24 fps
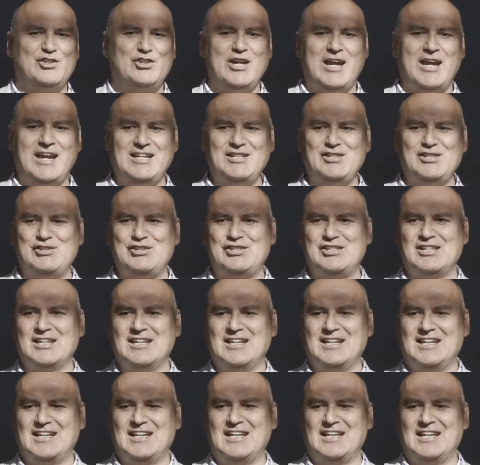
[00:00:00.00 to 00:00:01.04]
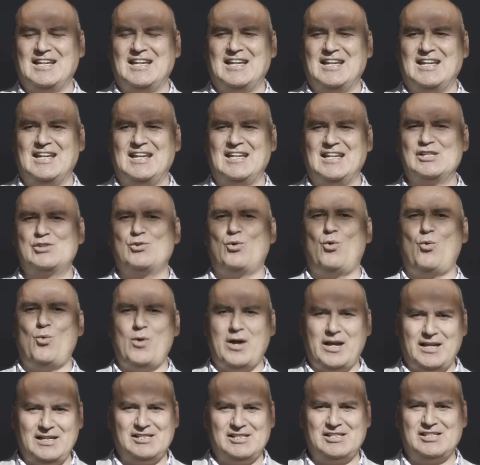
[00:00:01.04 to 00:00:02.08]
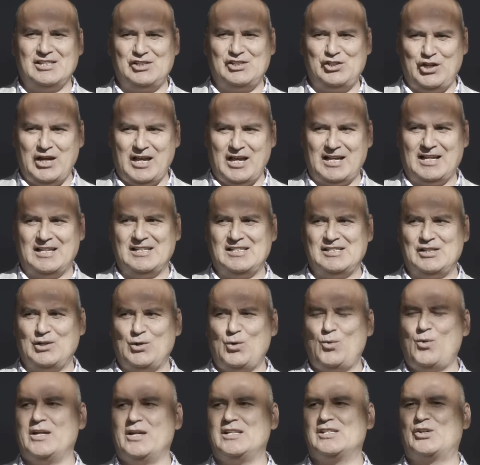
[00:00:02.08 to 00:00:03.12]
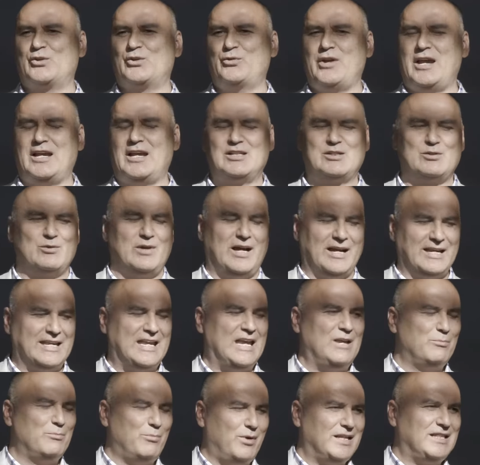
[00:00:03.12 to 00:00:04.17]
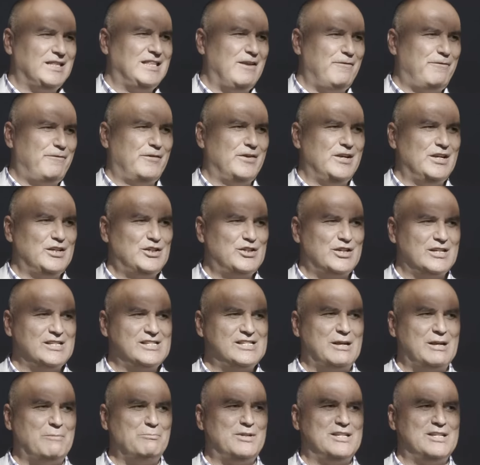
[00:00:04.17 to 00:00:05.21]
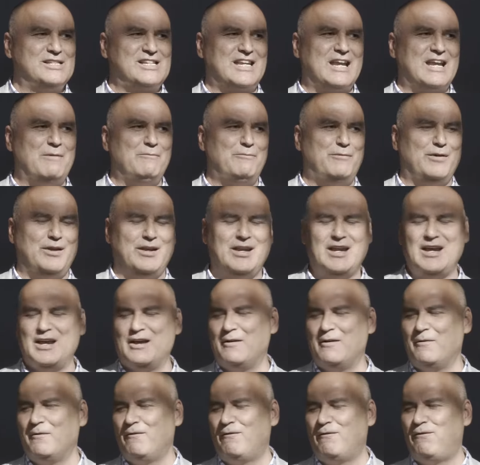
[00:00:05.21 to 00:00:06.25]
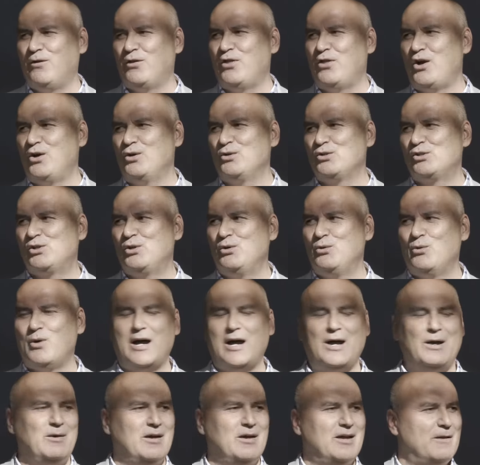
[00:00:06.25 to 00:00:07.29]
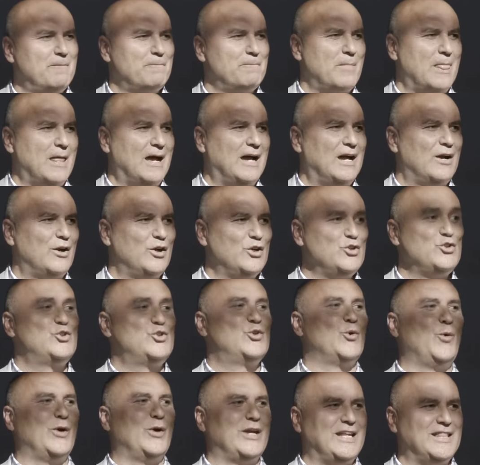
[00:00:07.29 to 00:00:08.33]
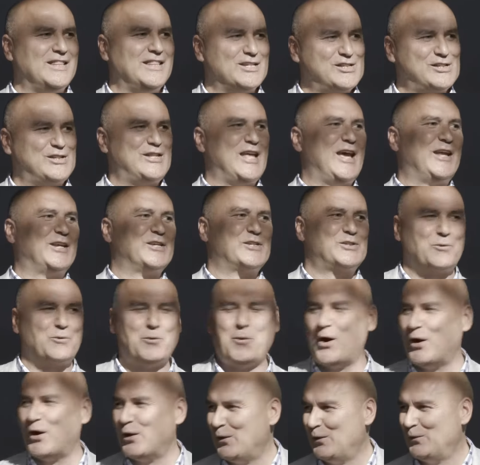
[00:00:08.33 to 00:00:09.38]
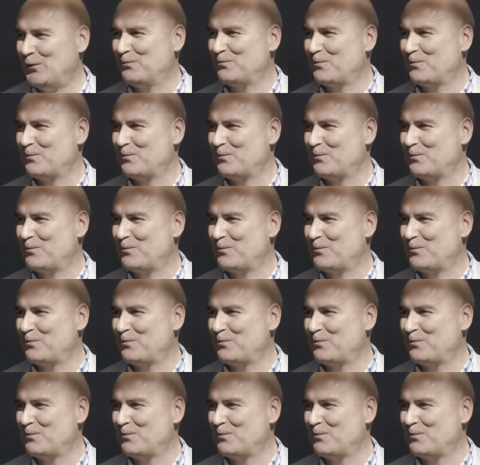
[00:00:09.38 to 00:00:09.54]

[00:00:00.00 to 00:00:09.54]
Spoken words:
change is always a challenge. It always creates, again, by definition, some discomfort for those who are enjoying the status quo.